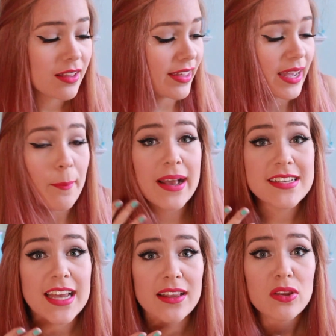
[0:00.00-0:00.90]
Like my
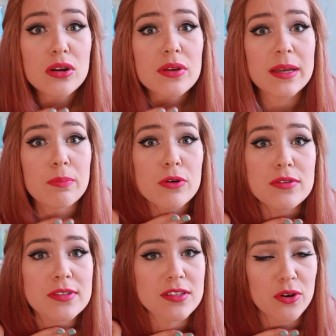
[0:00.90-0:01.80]
skin literally
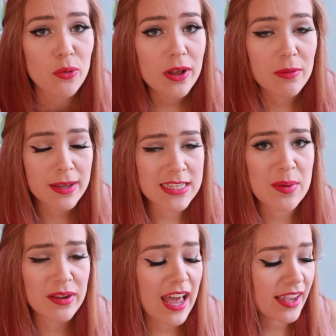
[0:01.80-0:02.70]
produces no oil because I'm
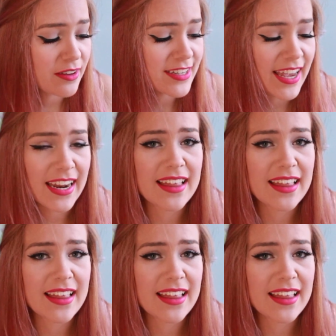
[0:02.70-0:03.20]
on Accutane,